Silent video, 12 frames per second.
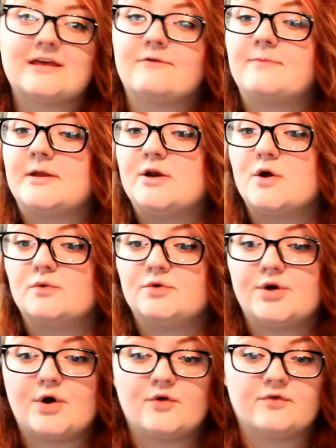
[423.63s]
They've been known
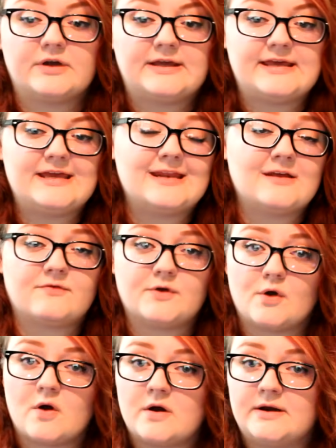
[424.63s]
to overheat. If
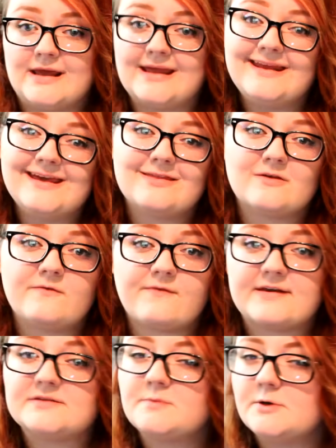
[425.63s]
you're on any of the
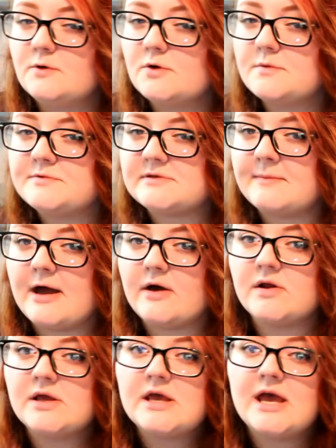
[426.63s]
Facebook groups
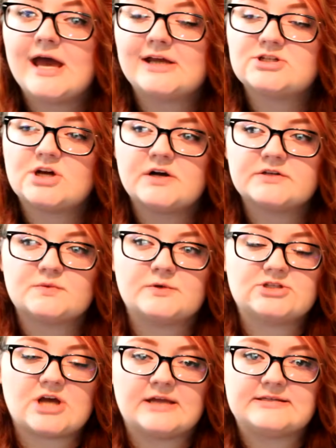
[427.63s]
about hedgehogs,
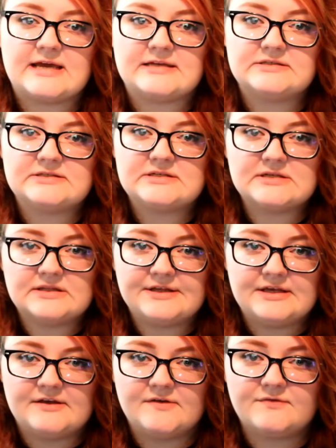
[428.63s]
which I tend to
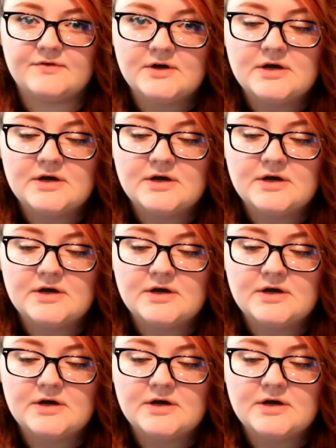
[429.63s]
leave